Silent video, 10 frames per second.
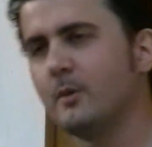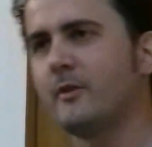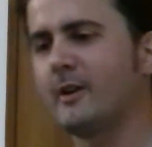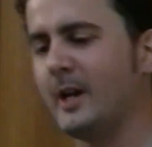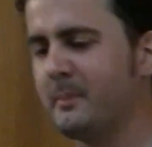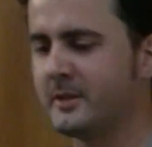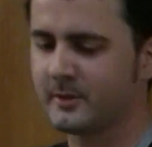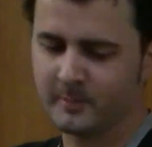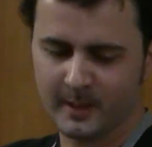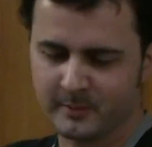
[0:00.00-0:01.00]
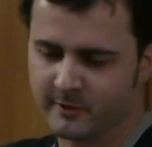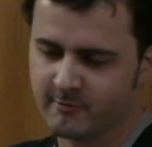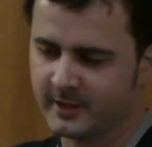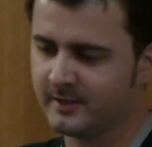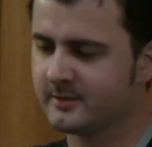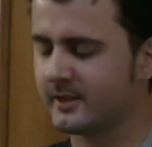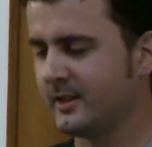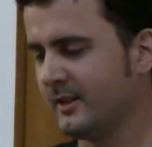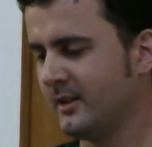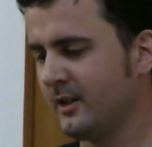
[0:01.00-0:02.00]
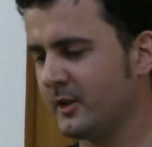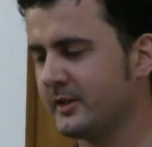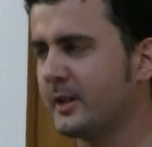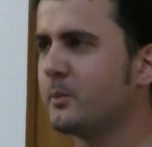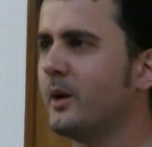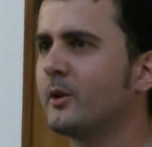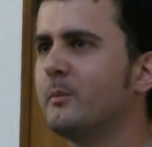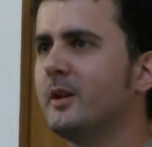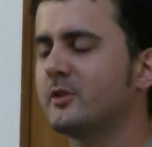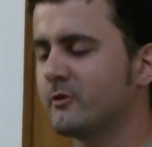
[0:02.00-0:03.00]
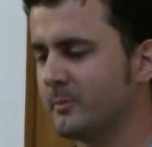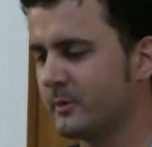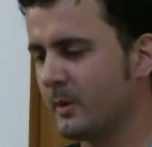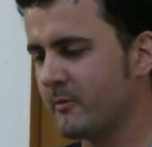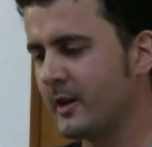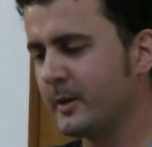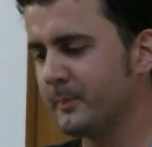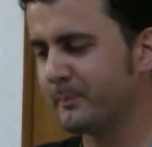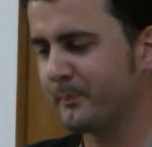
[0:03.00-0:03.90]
Very happy to be able to read our second welcome message from Tom Regan.